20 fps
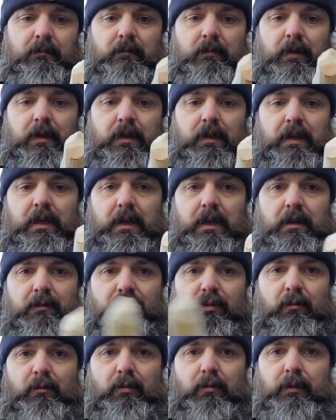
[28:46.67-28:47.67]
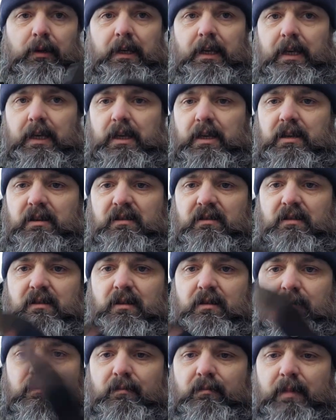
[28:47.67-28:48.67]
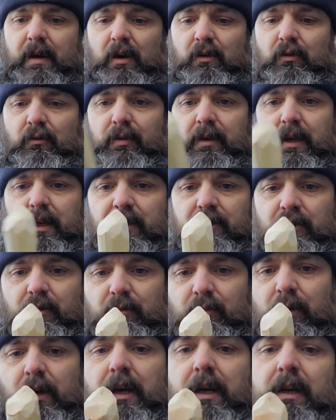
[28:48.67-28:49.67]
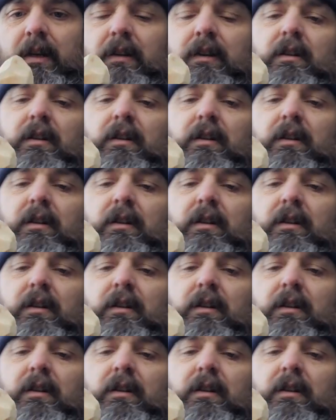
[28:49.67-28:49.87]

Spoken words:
in here, probably about up here somewhere.